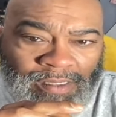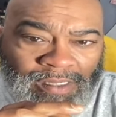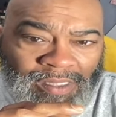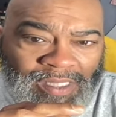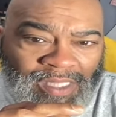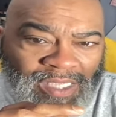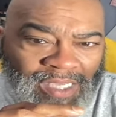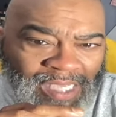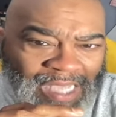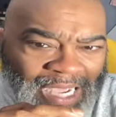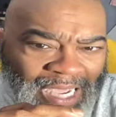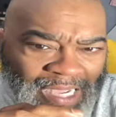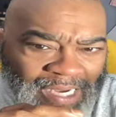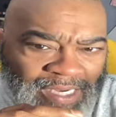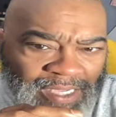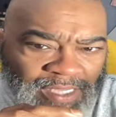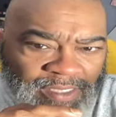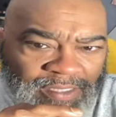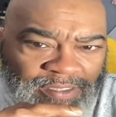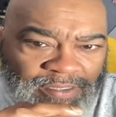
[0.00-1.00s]
than God
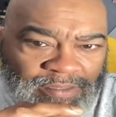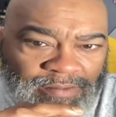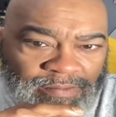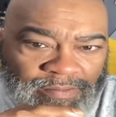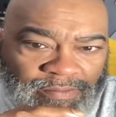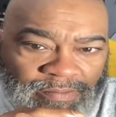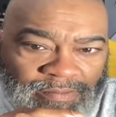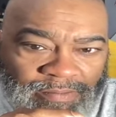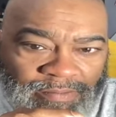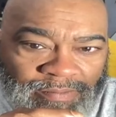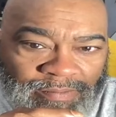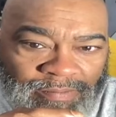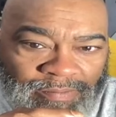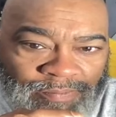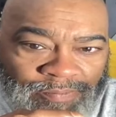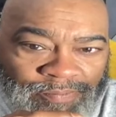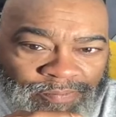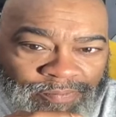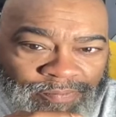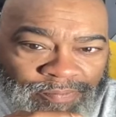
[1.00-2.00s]
is.
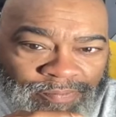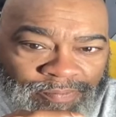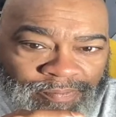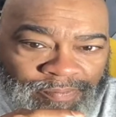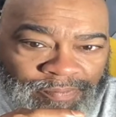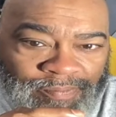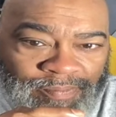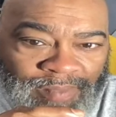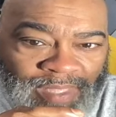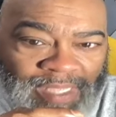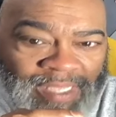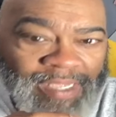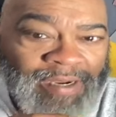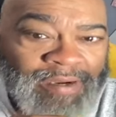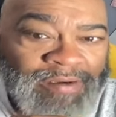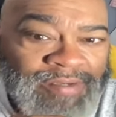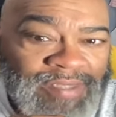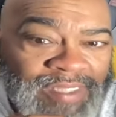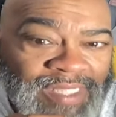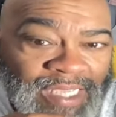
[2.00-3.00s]
And
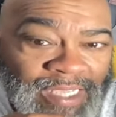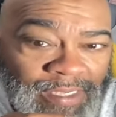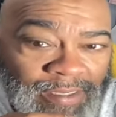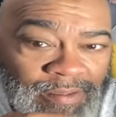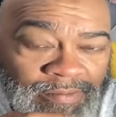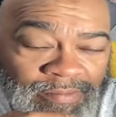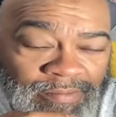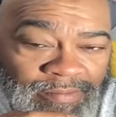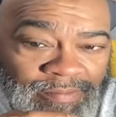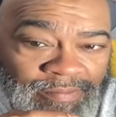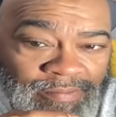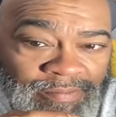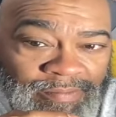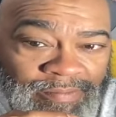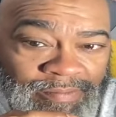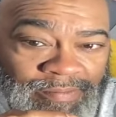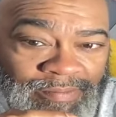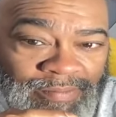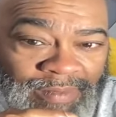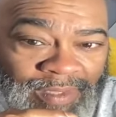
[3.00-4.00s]
here's the thing.
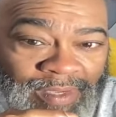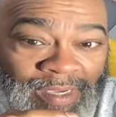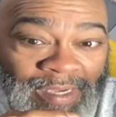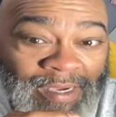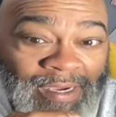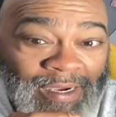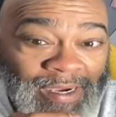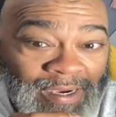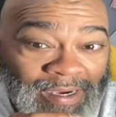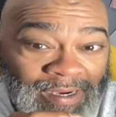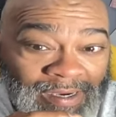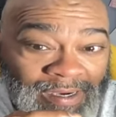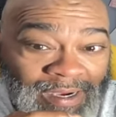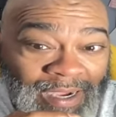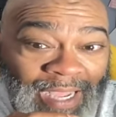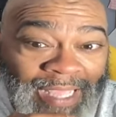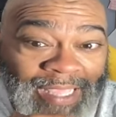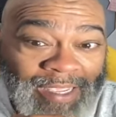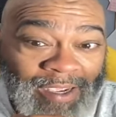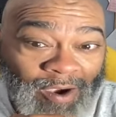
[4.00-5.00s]

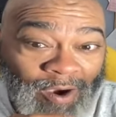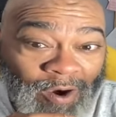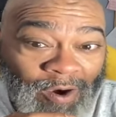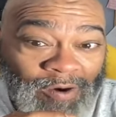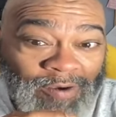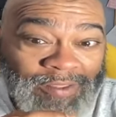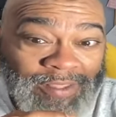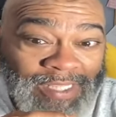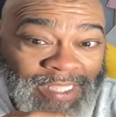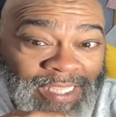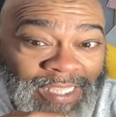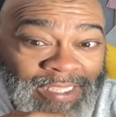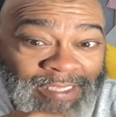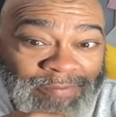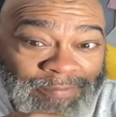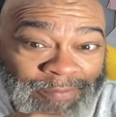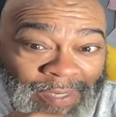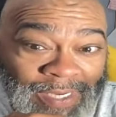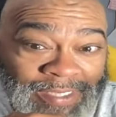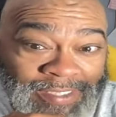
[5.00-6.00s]
Unlike all these
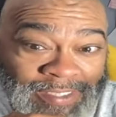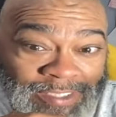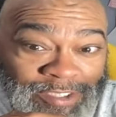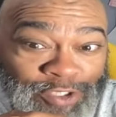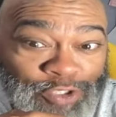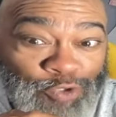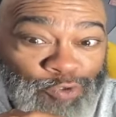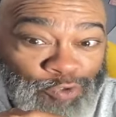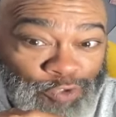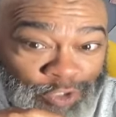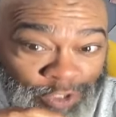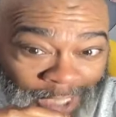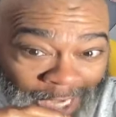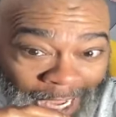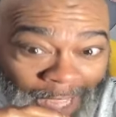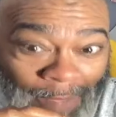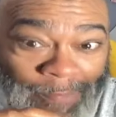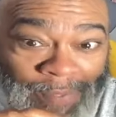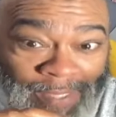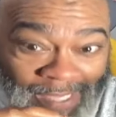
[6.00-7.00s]
places you
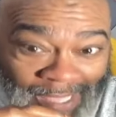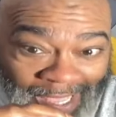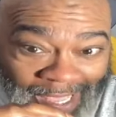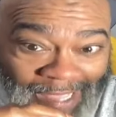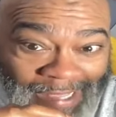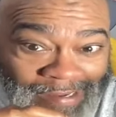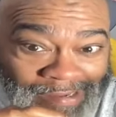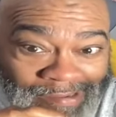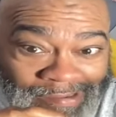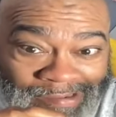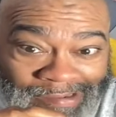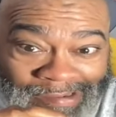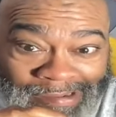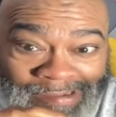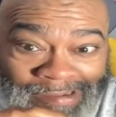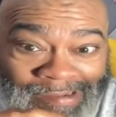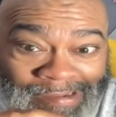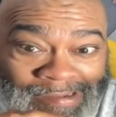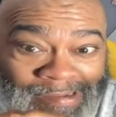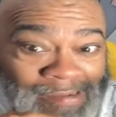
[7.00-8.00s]
shopping at,
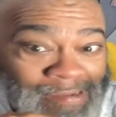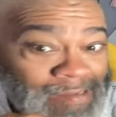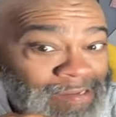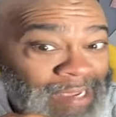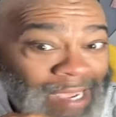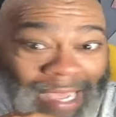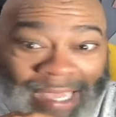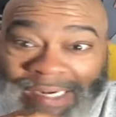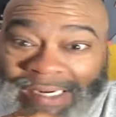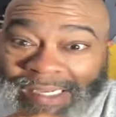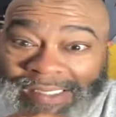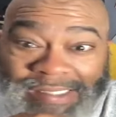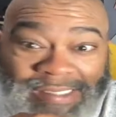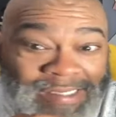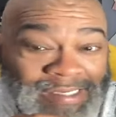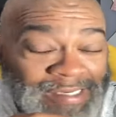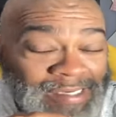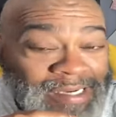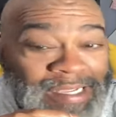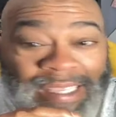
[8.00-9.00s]
God doesn't
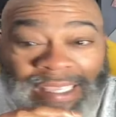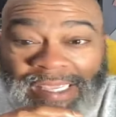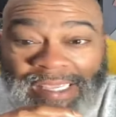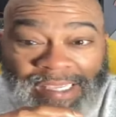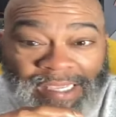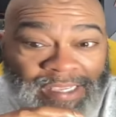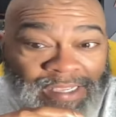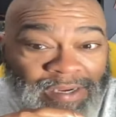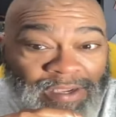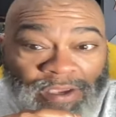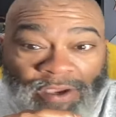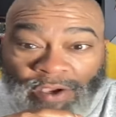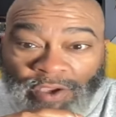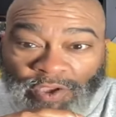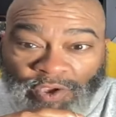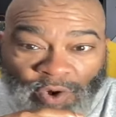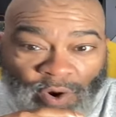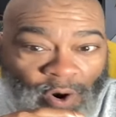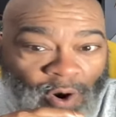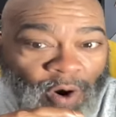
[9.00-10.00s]
need
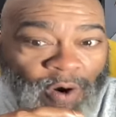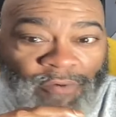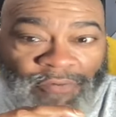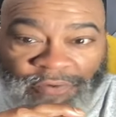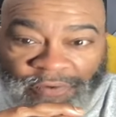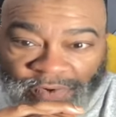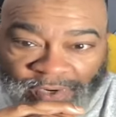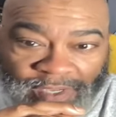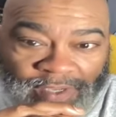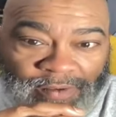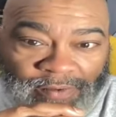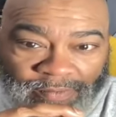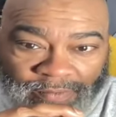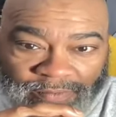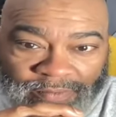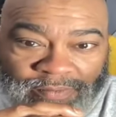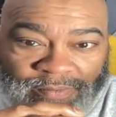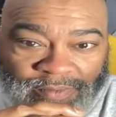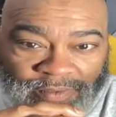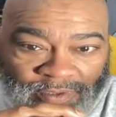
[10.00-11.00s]
your offering.
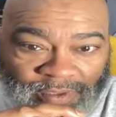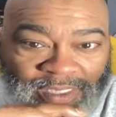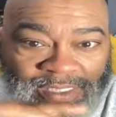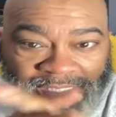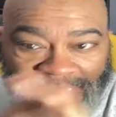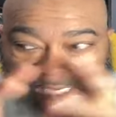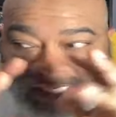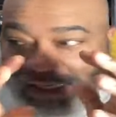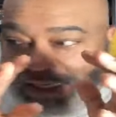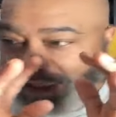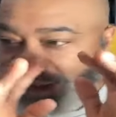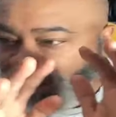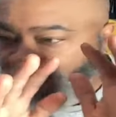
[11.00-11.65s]
So let's get this